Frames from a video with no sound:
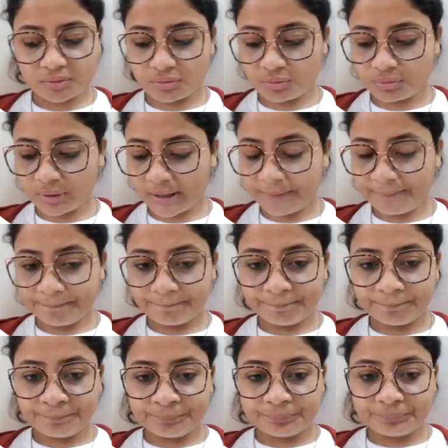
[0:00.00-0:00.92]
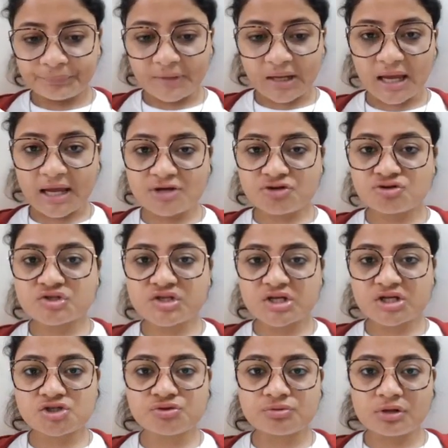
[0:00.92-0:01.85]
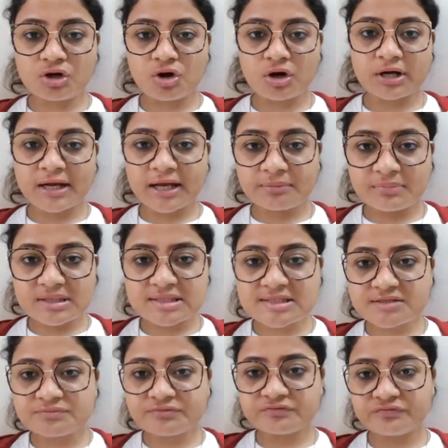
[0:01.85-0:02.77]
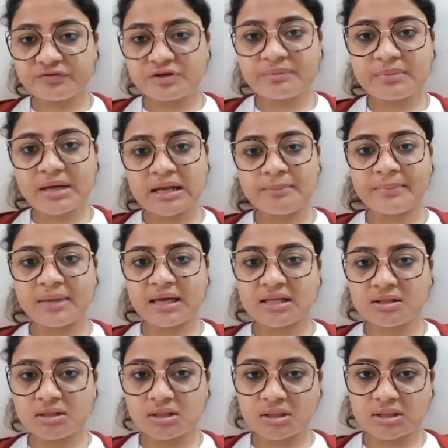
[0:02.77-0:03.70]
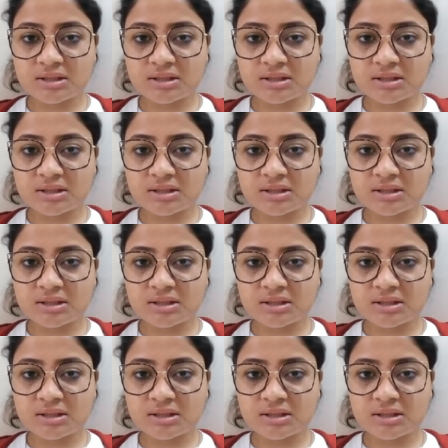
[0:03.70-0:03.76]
Okay, heterosexual contact means female male